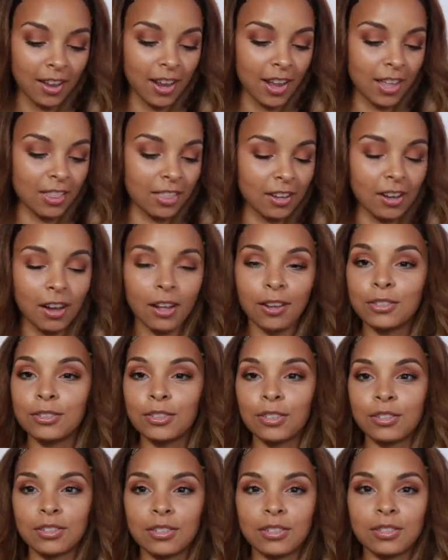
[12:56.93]
And the colors
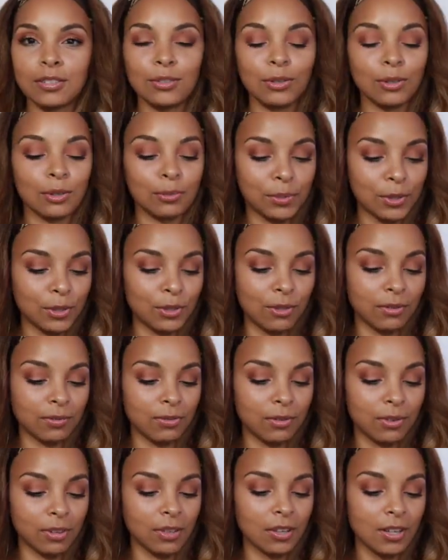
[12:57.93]
are just so
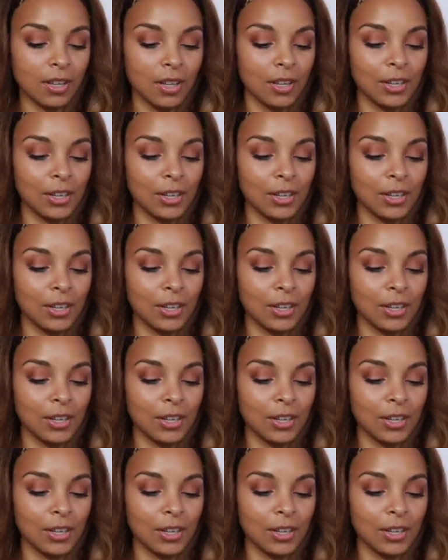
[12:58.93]
beautiful.